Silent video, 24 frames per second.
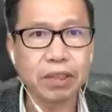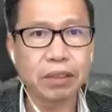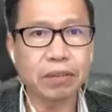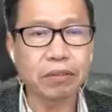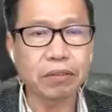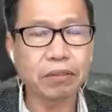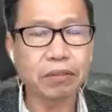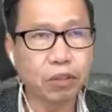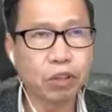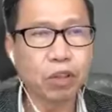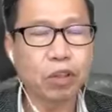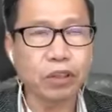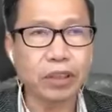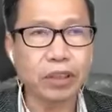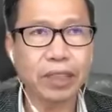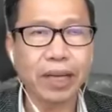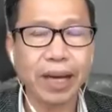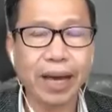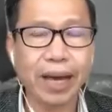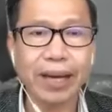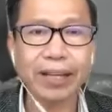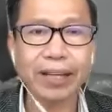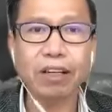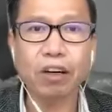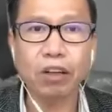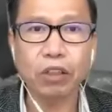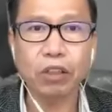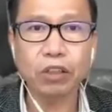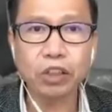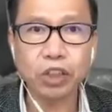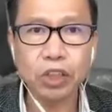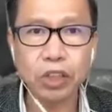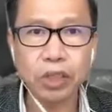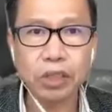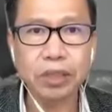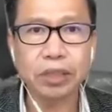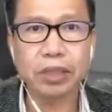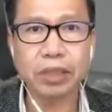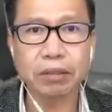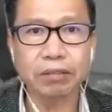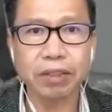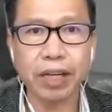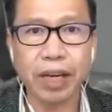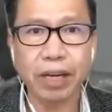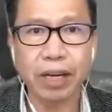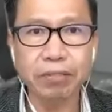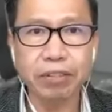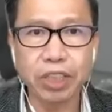of looking at alternative
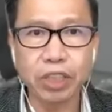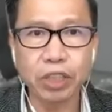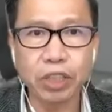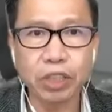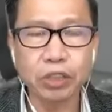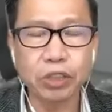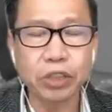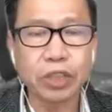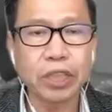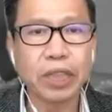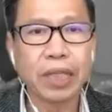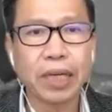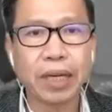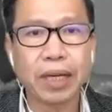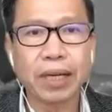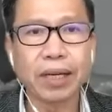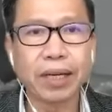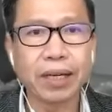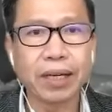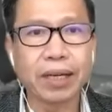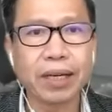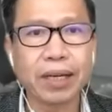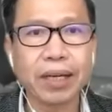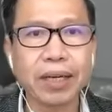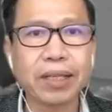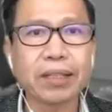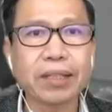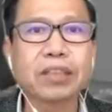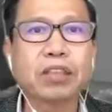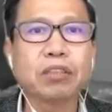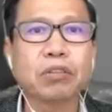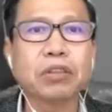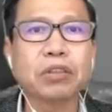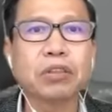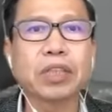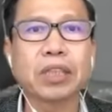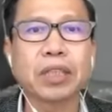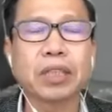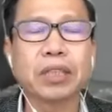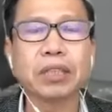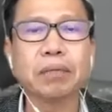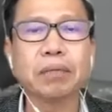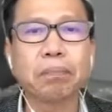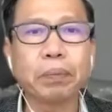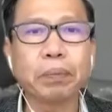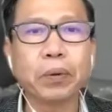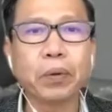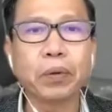livelihood, it's critically
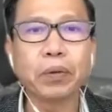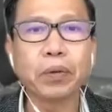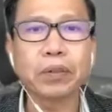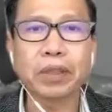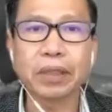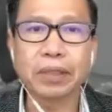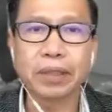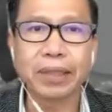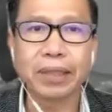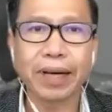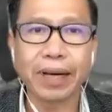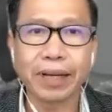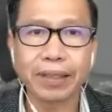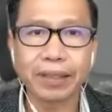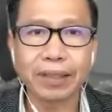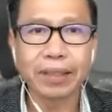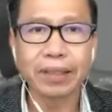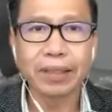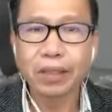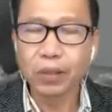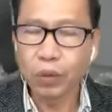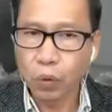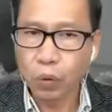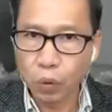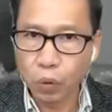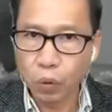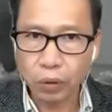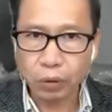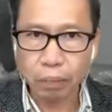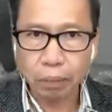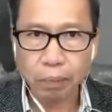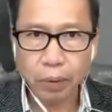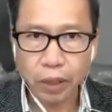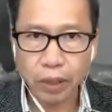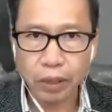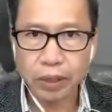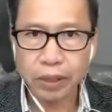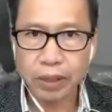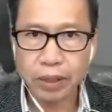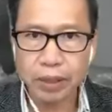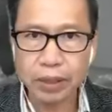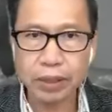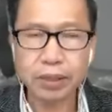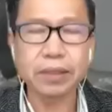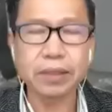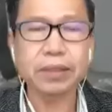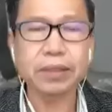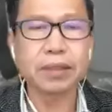important that all the
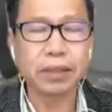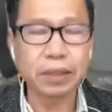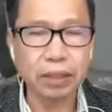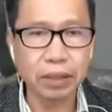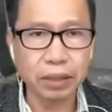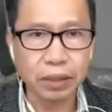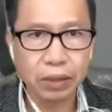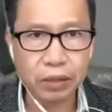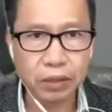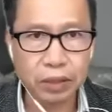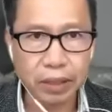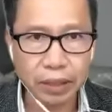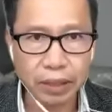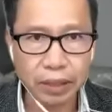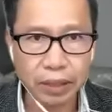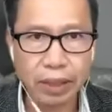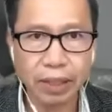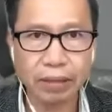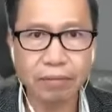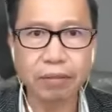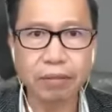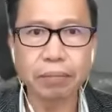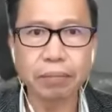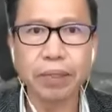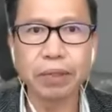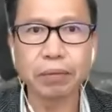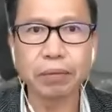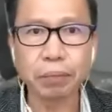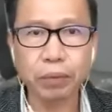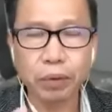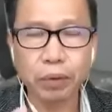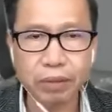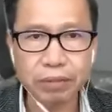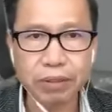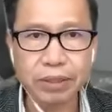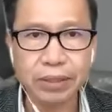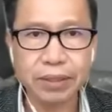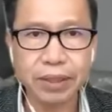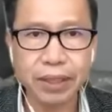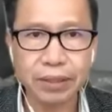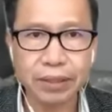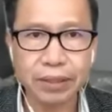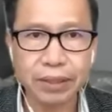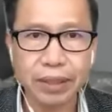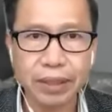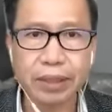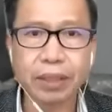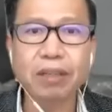partners, including government, private
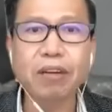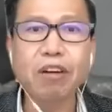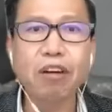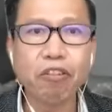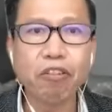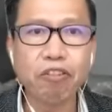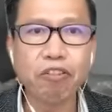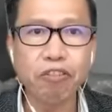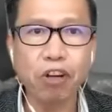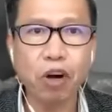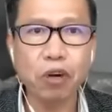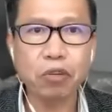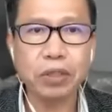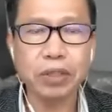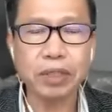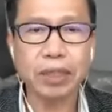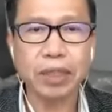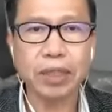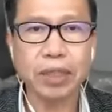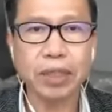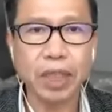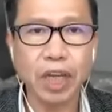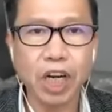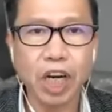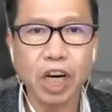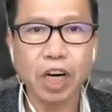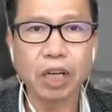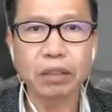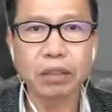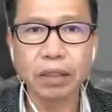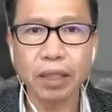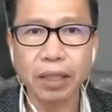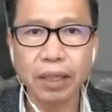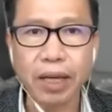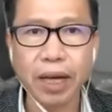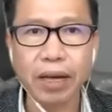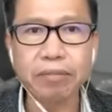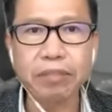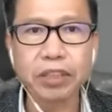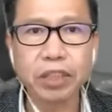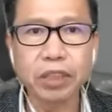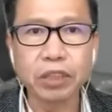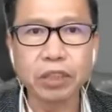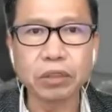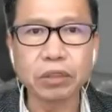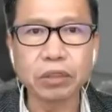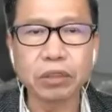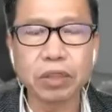sector, focusing on the
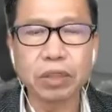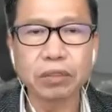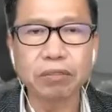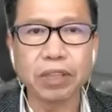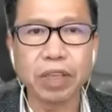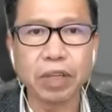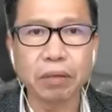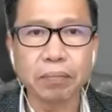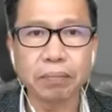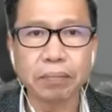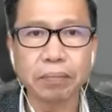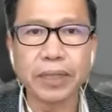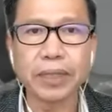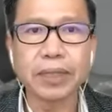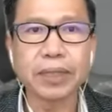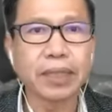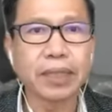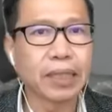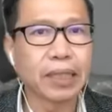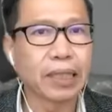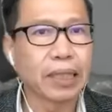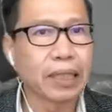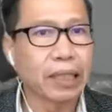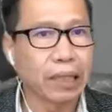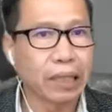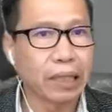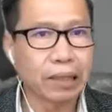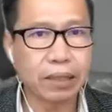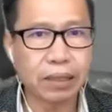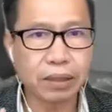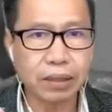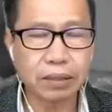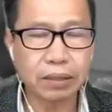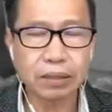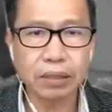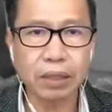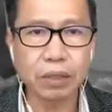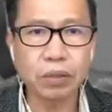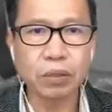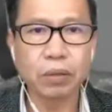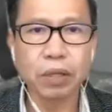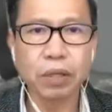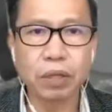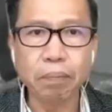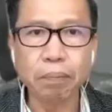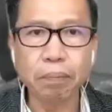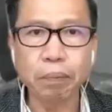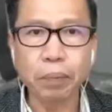livelihood development. It's
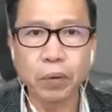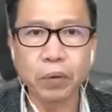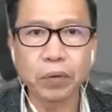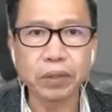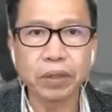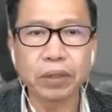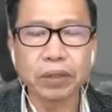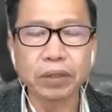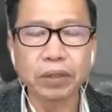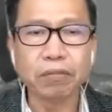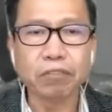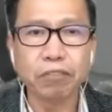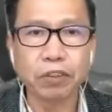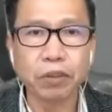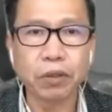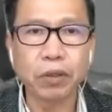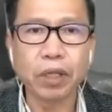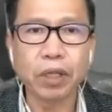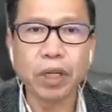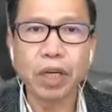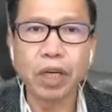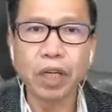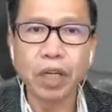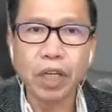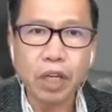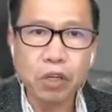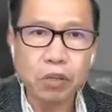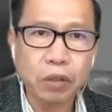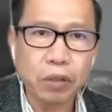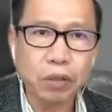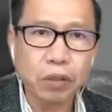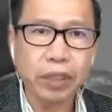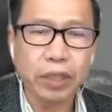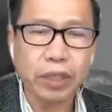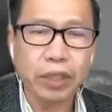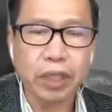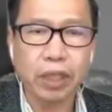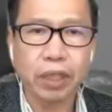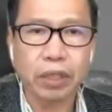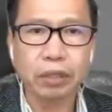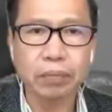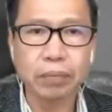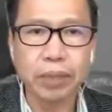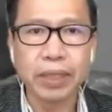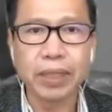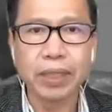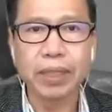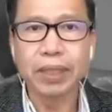so important for a local
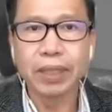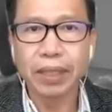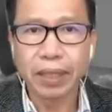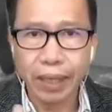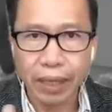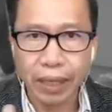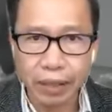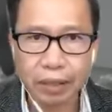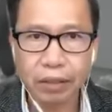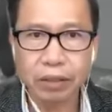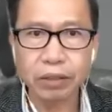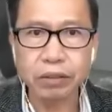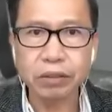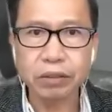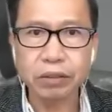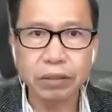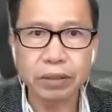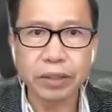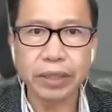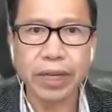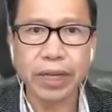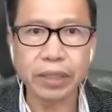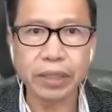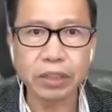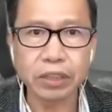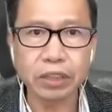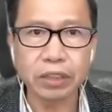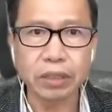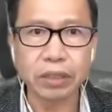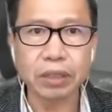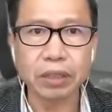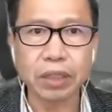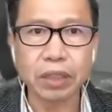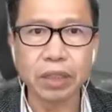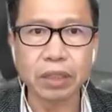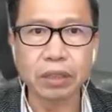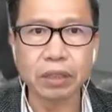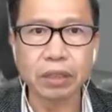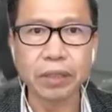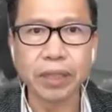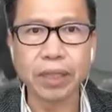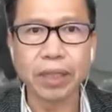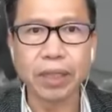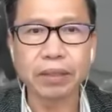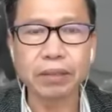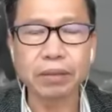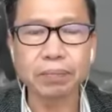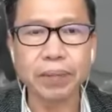economy and also a national economy
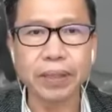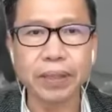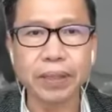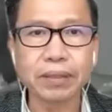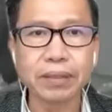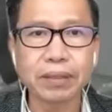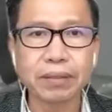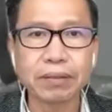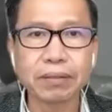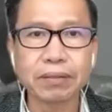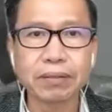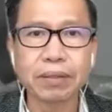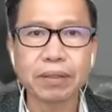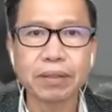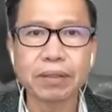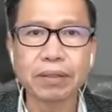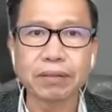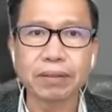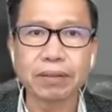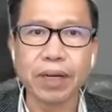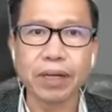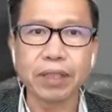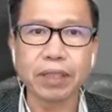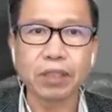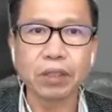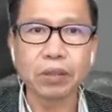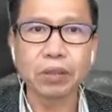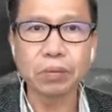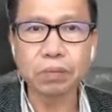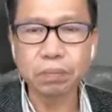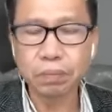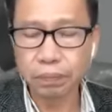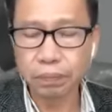aspect. Thank you.